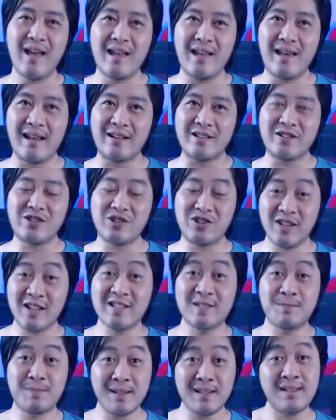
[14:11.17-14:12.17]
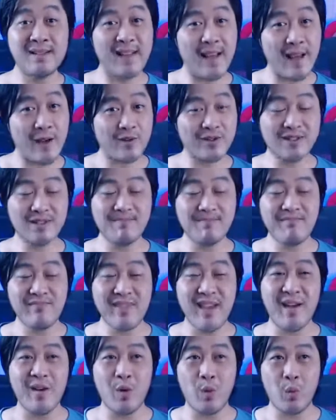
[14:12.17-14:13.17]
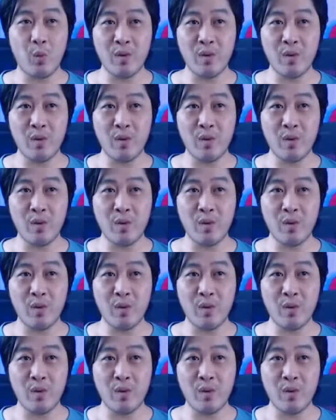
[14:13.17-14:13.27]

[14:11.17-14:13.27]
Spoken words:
it has just been announced that